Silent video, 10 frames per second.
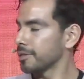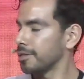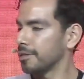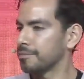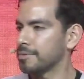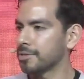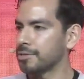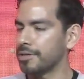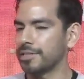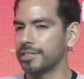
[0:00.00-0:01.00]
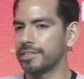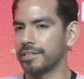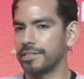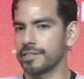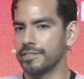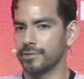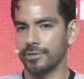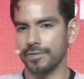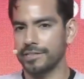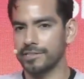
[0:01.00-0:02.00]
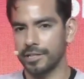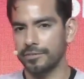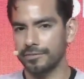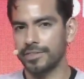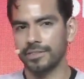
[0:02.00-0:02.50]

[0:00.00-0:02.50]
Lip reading: So I think it's sort of like a soft,